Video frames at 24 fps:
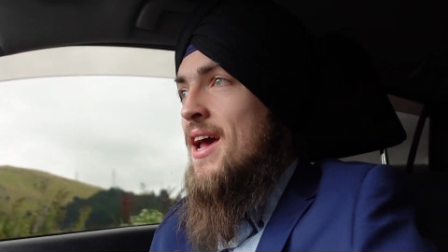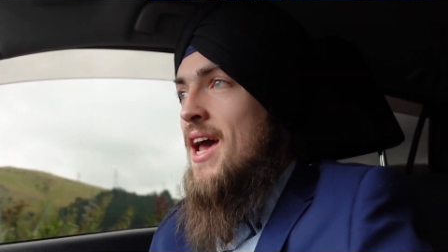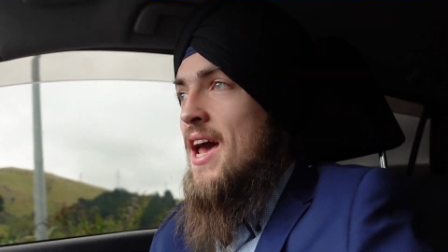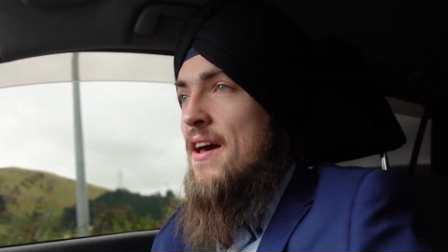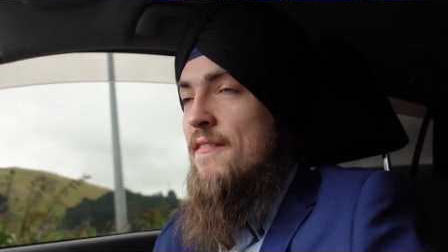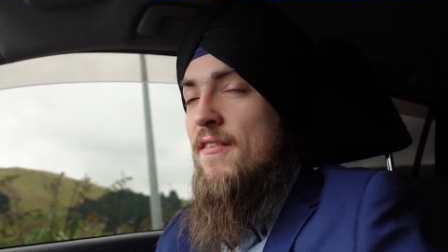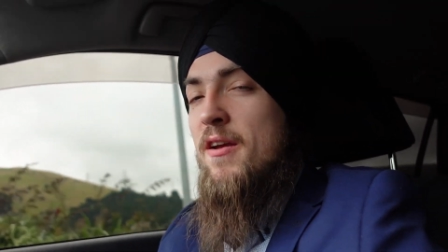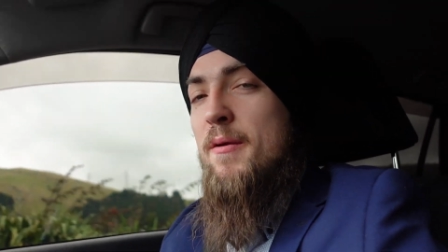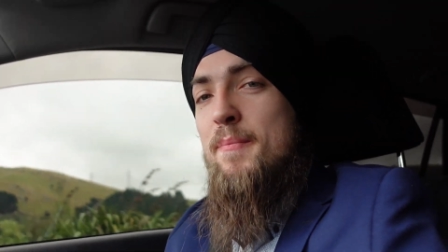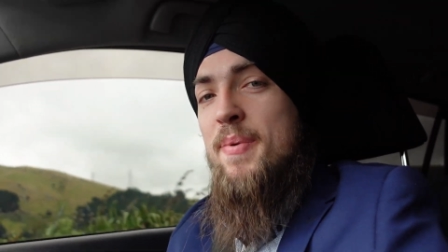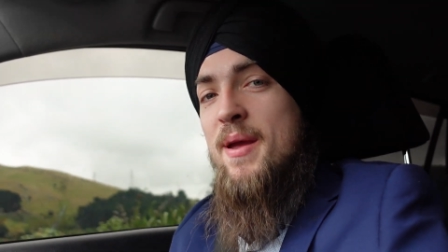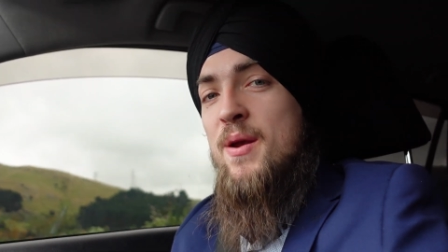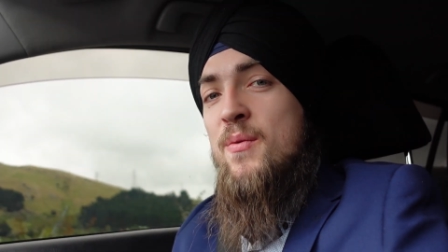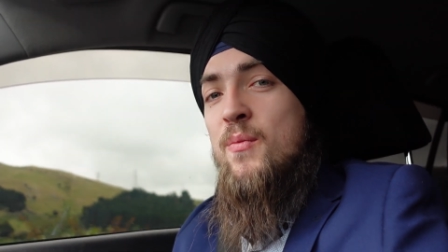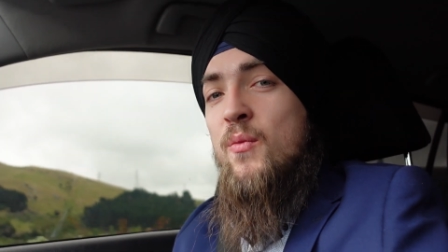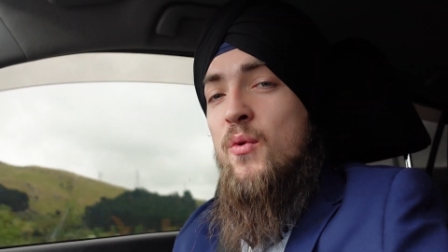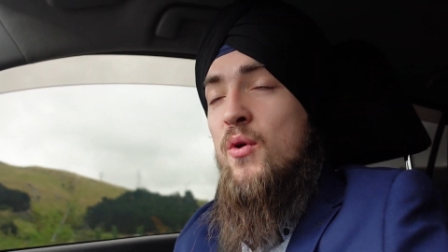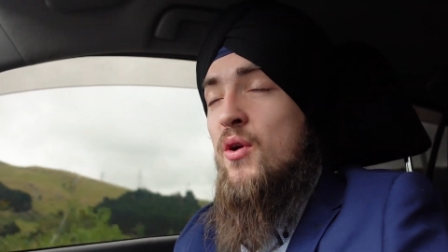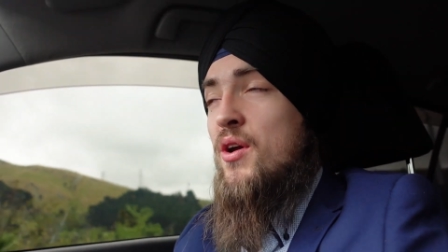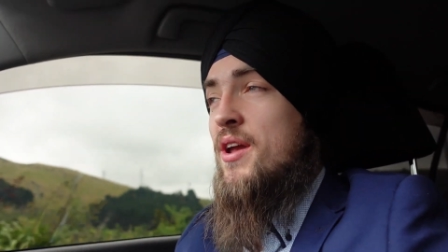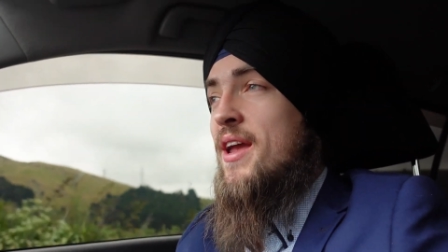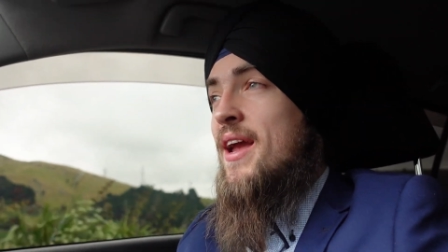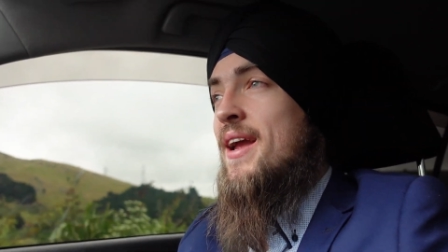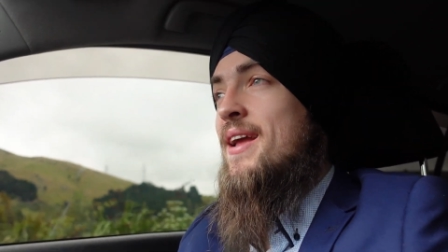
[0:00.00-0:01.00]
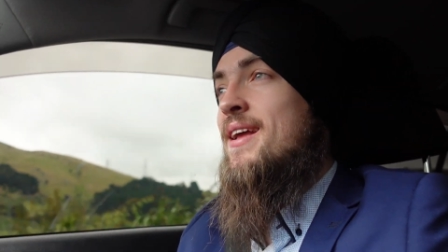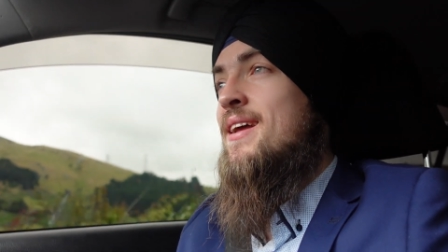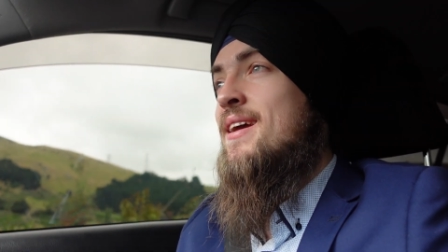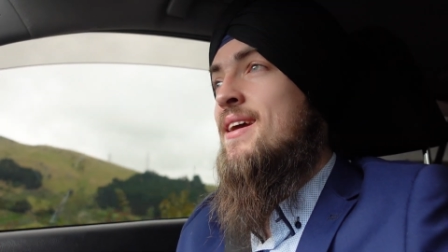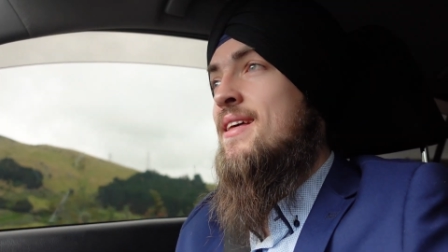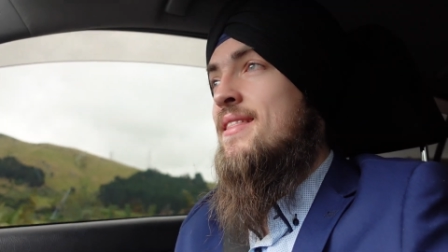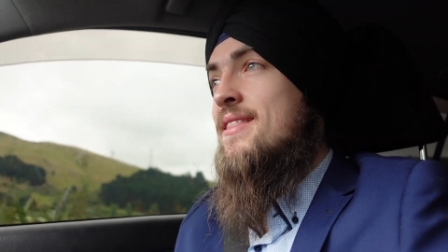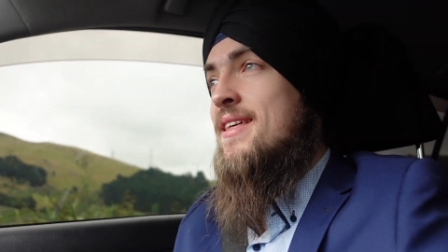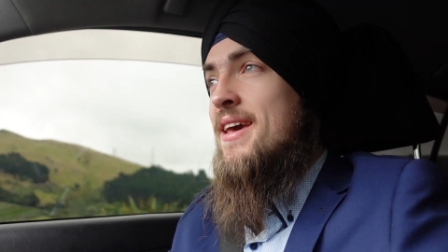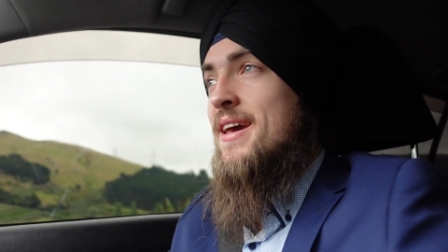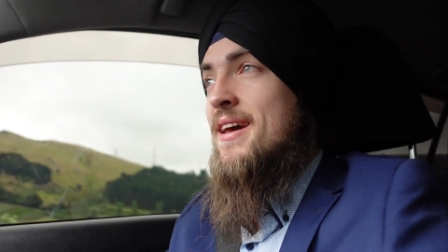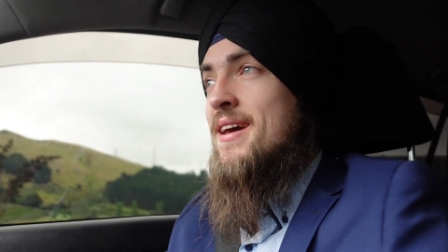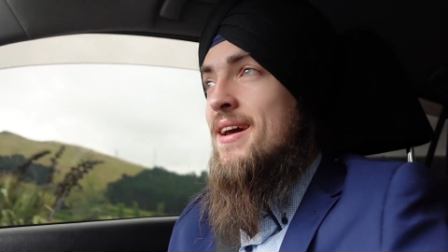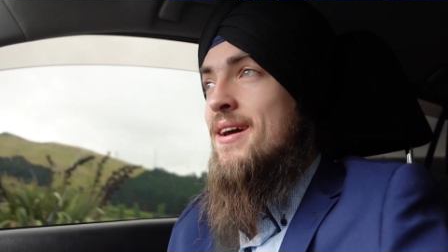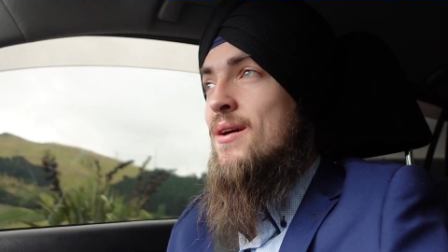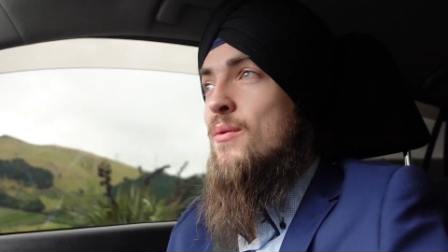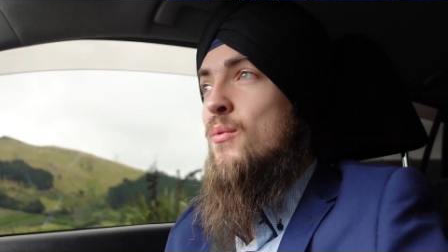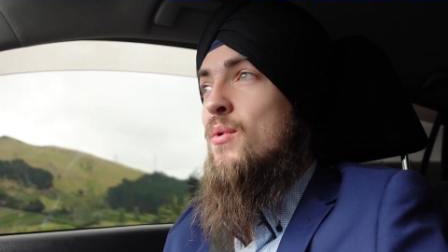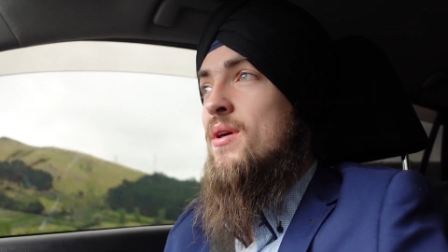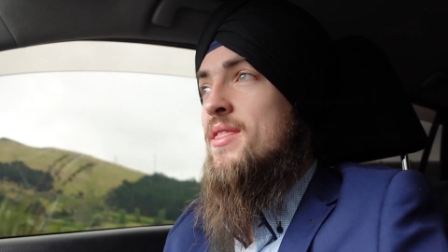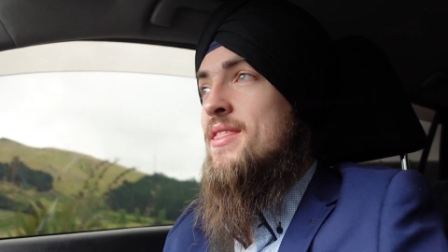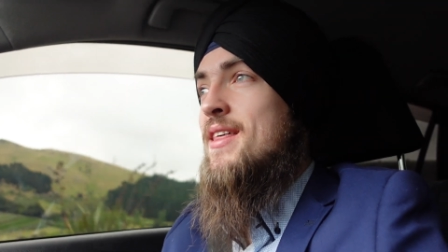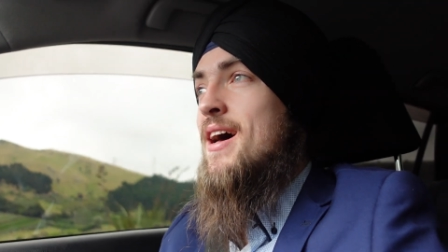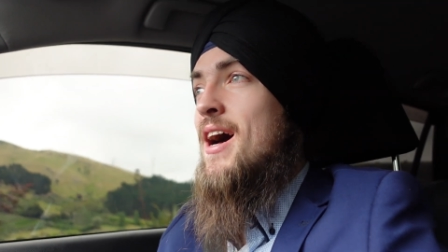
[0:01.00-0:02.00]
having been working there
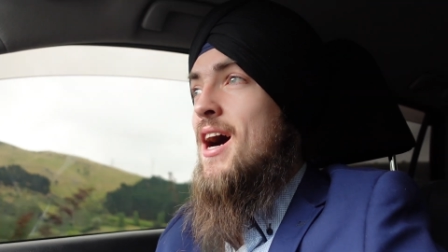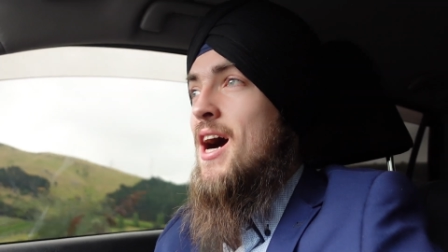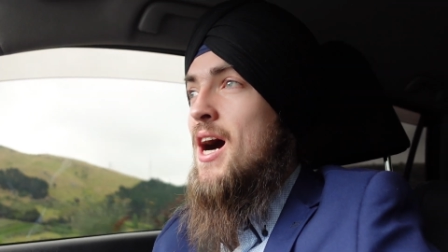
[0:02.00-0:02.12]
with the